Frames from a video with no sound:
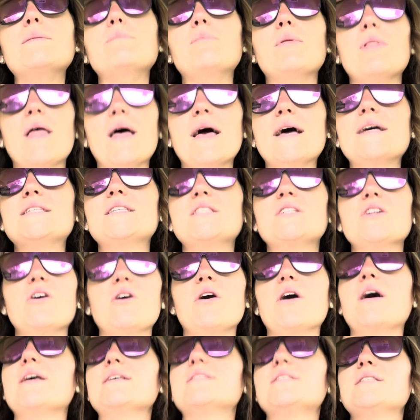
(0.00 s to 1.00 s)
blessed
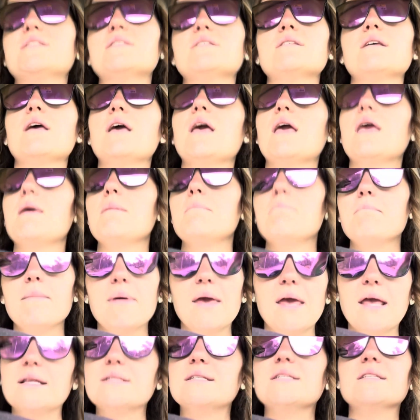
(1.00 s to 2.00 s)
us
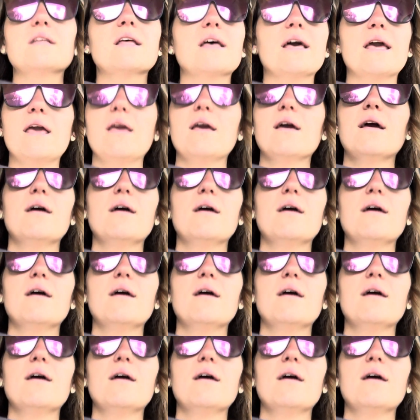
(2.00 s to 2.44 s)
immensely.